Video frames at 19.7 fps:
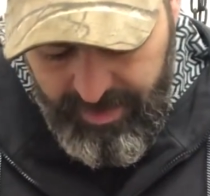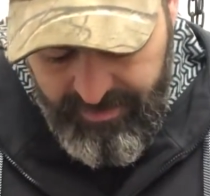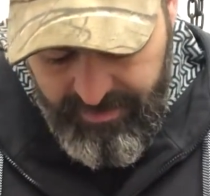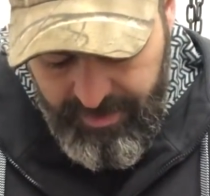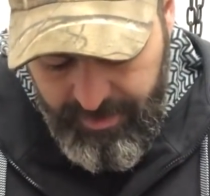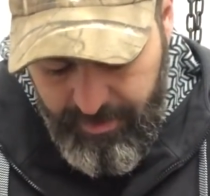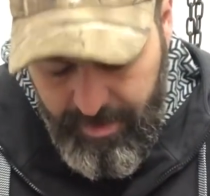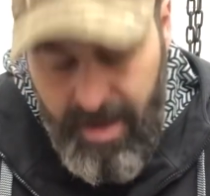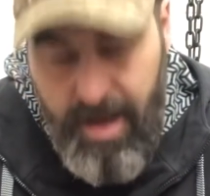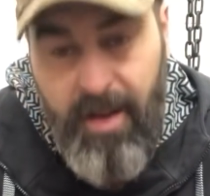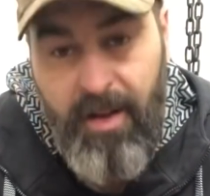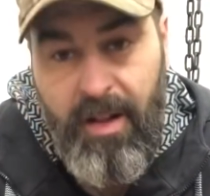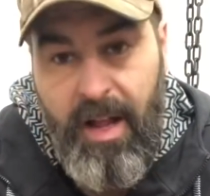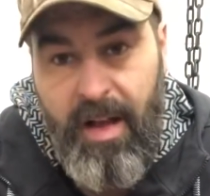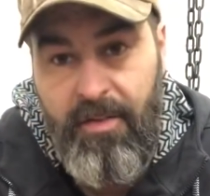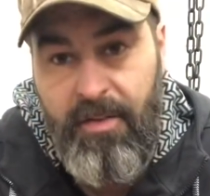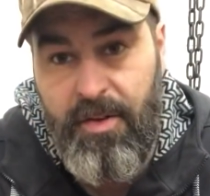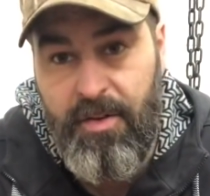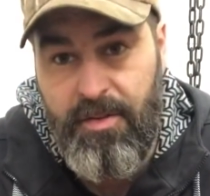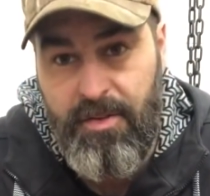every male
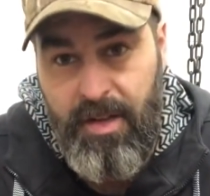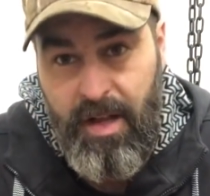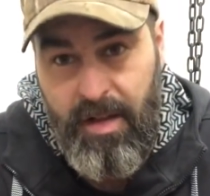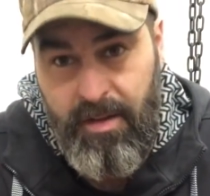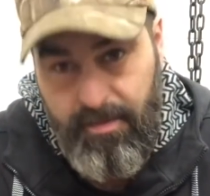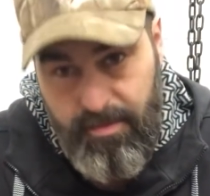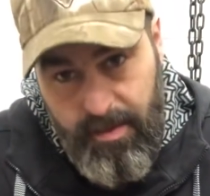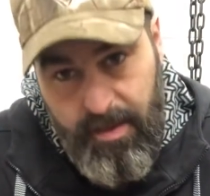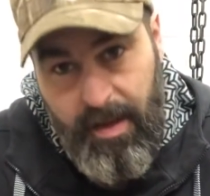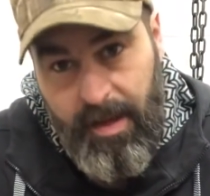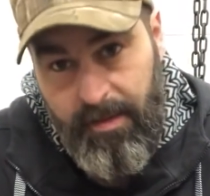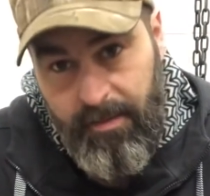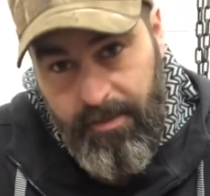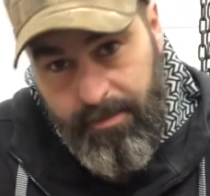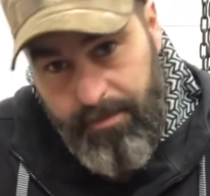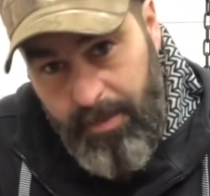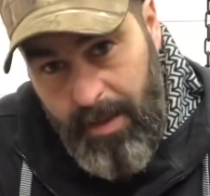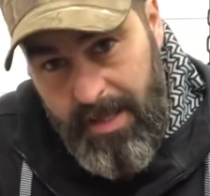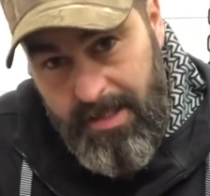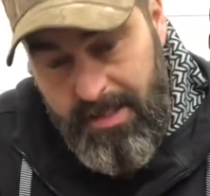I
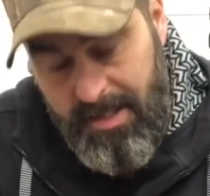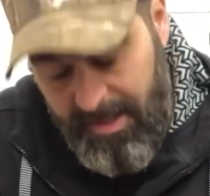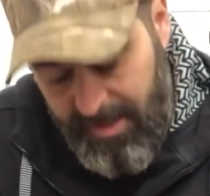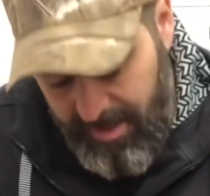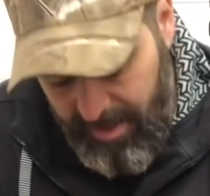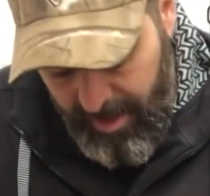passed this